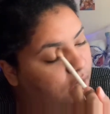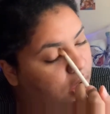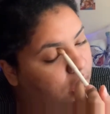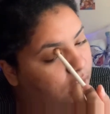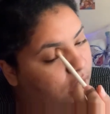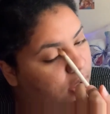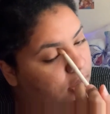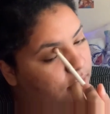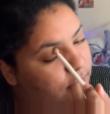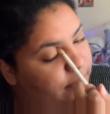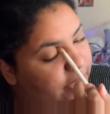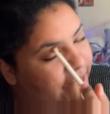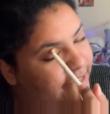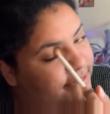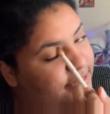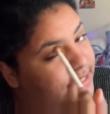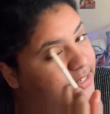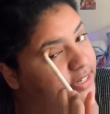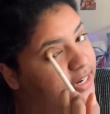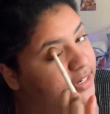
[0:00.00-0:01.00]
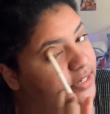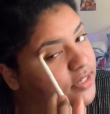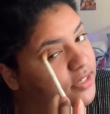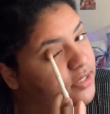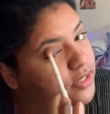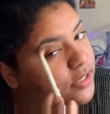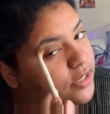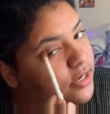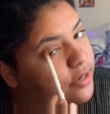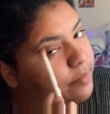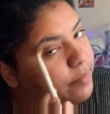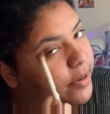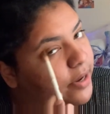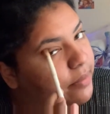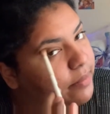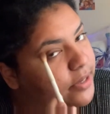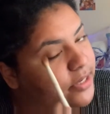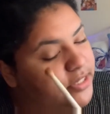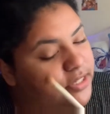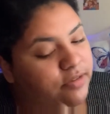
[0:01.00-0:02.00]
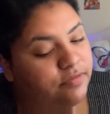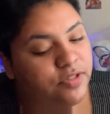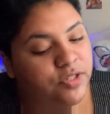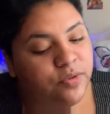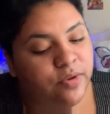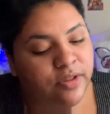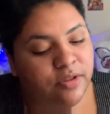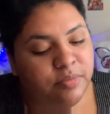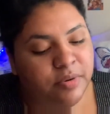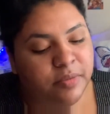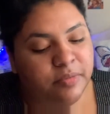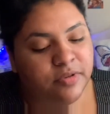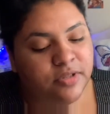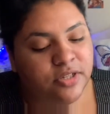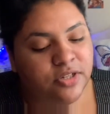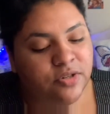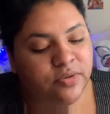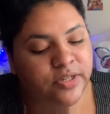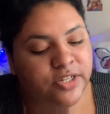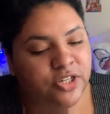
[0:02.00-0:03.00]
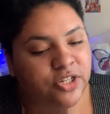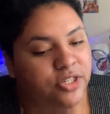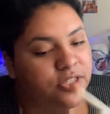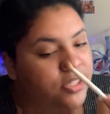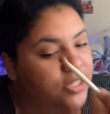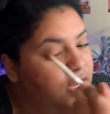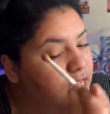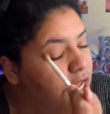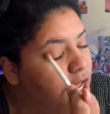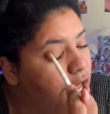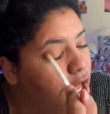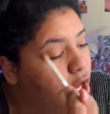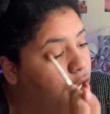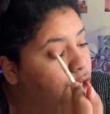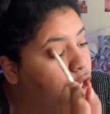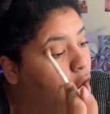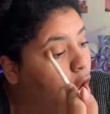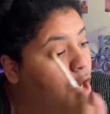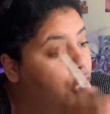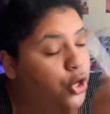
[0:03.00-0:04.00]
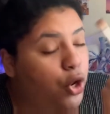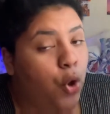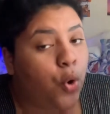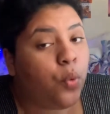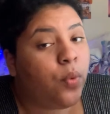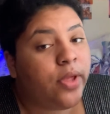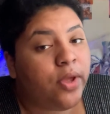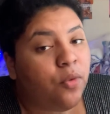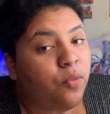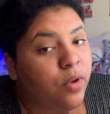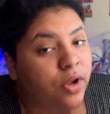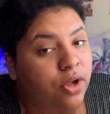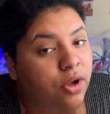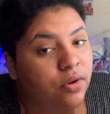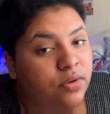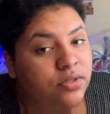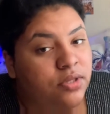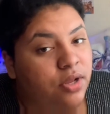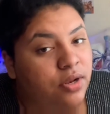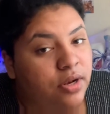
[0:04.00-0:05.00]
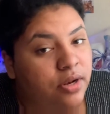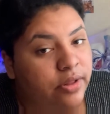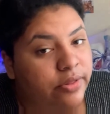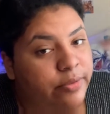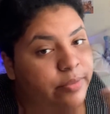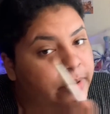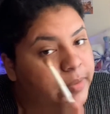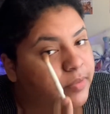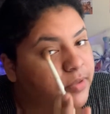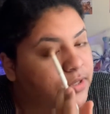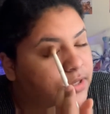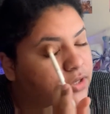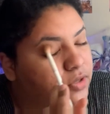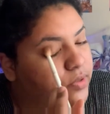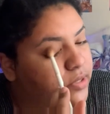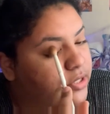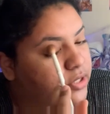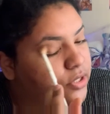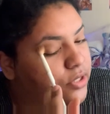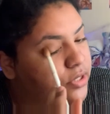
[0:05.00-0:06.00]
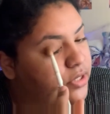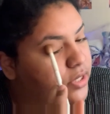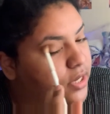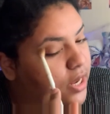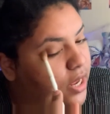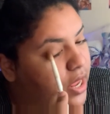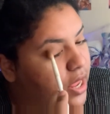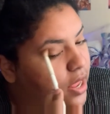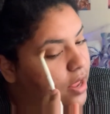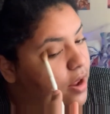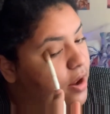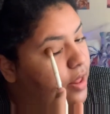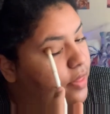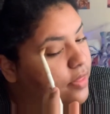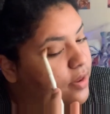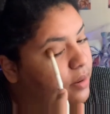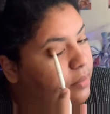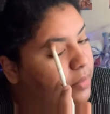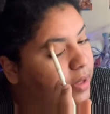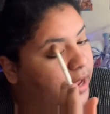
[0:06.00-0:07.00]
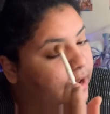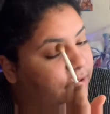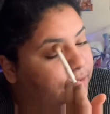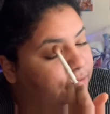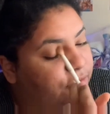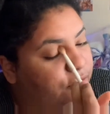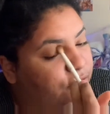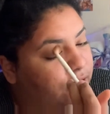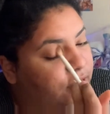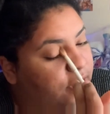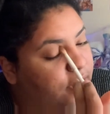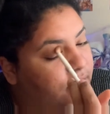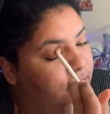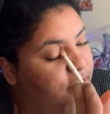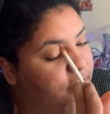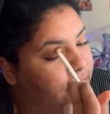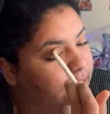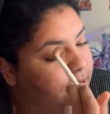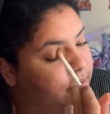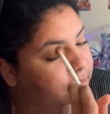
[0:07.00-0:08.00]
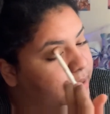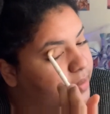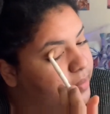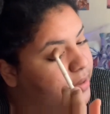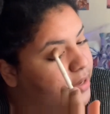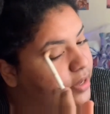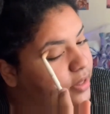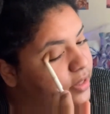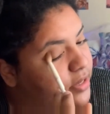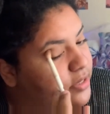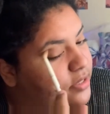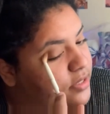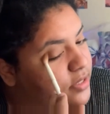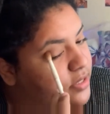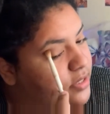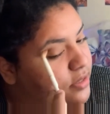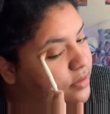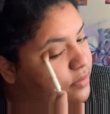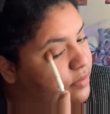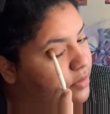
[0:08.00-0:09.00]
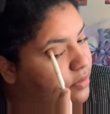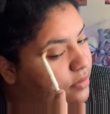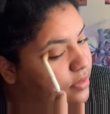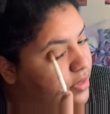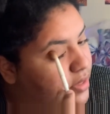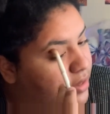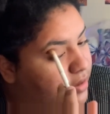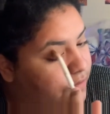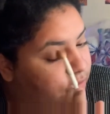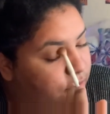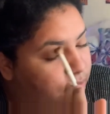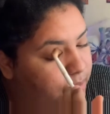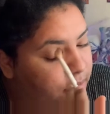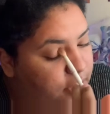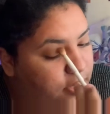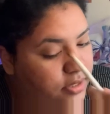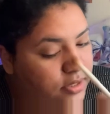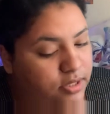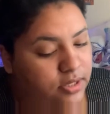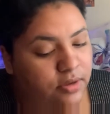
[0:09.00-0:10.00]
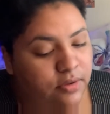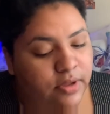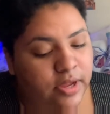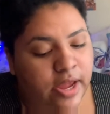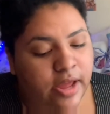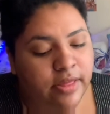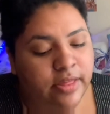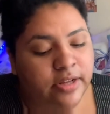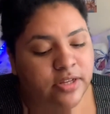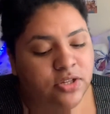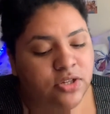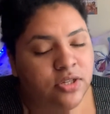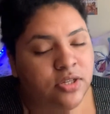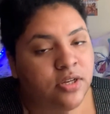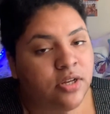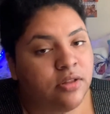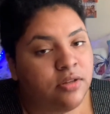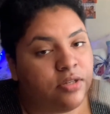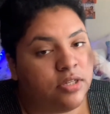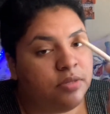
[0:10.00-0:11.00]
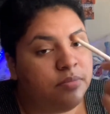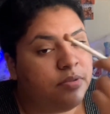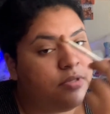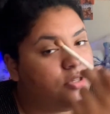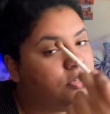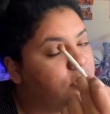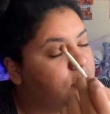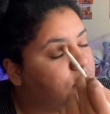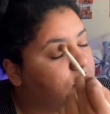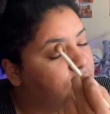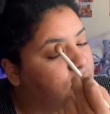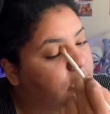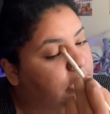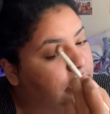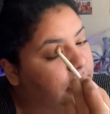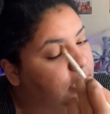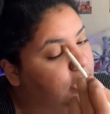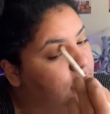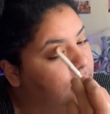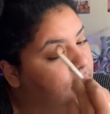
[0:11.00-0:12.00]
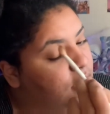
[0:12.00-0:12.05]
um, accidentally compare myself to other people's situations, not knowing what goes on in other people's situations. And then I'm like, frick, like maybe this isn't the thing for me. So yeah, that's just another tip is just like,